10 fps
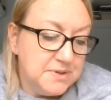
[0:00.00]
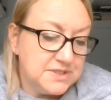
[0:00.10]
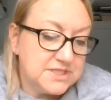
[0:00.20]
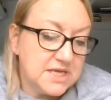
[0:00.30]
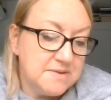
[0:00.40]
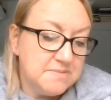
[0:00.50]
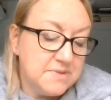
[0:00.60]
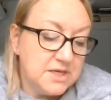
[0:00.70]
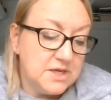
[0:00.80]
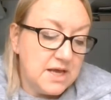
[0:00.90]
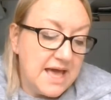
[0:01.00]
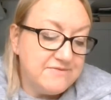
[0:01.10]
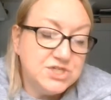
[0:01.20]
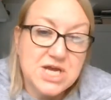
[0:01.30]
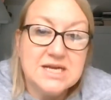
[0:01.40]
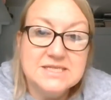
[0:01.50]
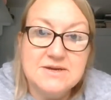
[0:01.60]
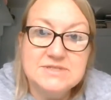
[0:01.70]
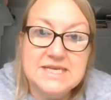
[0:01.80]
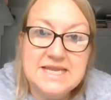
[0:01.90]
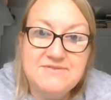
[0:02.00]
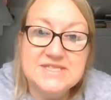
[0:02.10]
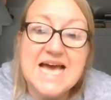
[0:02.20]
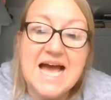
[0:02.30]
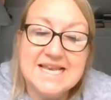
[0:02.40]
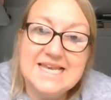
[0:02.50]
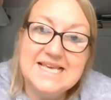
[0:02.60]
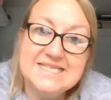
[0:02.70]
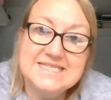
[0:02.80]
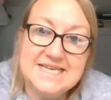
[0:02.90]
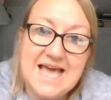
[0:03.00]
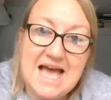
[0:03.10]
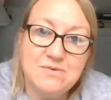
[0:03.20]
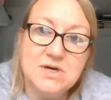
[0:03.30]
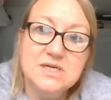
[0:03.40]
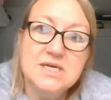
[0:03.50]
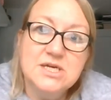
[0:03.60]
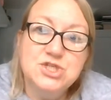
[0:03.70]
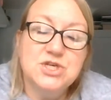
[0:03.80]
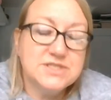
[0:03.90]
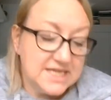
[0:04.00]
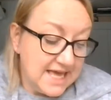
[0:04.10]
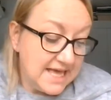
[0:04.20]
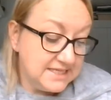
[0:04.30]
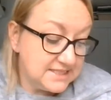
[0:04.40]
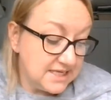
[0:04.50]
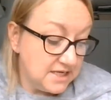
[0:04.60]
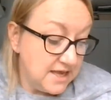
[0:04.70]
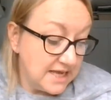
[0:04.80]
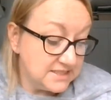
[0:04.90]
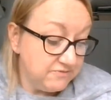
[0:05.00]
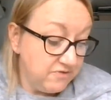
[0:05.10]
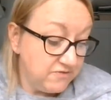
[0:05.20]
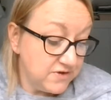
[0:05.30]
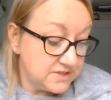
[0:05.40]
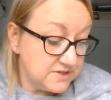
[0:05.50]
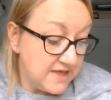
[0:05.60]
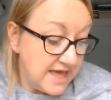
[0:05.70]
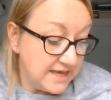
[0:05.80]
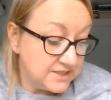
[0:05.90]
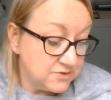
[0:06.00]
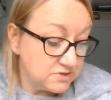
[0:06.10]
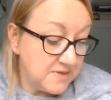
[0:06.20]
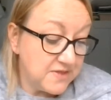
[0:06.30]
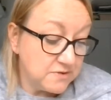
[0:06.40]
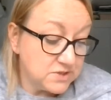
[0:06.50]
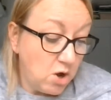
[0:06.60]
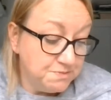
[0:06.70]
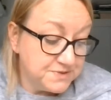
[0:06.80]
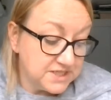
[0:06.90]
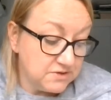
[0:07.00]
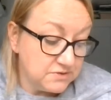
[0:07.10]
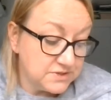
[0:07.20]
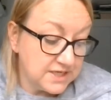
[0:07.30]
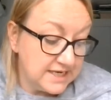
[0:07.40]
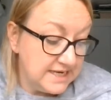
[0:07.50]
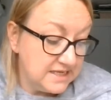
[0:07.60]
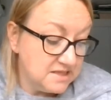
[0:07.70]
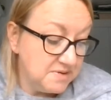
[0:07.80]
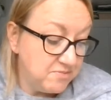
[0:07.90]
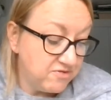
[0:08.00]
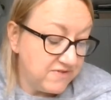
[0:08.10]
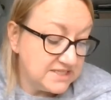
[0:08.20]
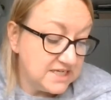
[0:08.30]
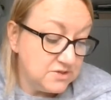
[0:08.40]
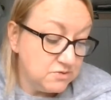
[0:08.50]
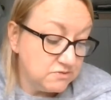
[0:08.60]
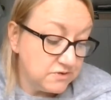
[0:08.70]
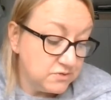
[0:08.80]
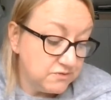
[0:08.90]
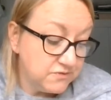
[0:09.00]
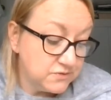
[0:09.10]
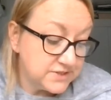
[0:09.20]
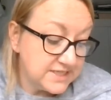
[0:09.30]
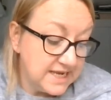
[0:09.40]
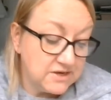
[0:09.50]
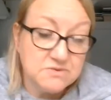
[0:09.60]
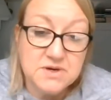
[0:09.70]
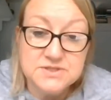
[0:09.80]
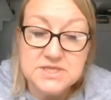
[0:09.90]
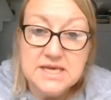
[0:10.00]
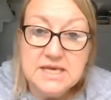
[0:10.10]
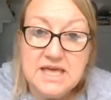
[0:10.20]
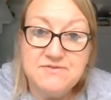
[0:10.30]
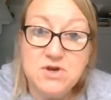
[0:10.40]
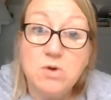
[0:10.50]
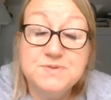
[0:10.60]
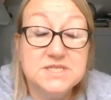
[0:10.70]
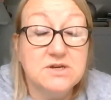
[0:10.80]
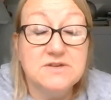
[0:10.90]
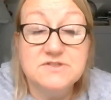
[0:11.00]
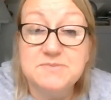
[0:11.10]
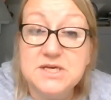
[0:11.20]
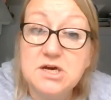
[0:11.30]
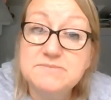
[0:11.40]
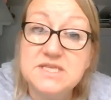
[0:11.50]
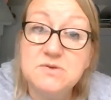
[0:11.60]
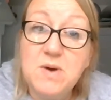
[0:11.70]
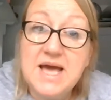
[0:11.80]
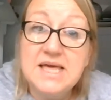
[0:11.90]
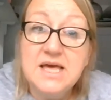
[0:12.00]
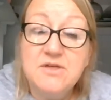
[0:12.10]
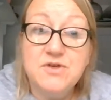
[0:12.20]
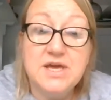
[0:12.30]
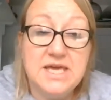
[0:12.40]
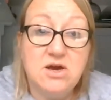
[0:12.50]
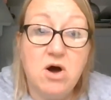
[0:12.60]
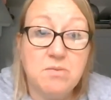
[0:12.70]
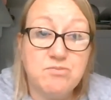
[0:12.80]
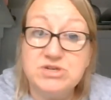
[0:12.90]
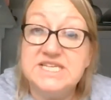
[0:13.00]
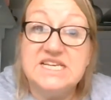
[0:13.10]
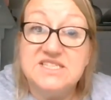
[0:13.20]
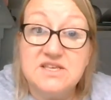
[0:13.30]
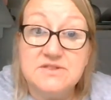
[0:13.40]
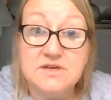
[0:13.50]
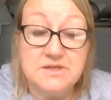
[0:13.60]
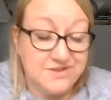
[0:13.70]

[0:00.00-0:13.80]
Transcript: But Henry Jekyll is going to leave it at least an hour, just in case, as he refers to there, he talks about those obstacles that can neither be prevented nor foreseen. In other words, if an obstacle, if something comes in the way that he can't predict, that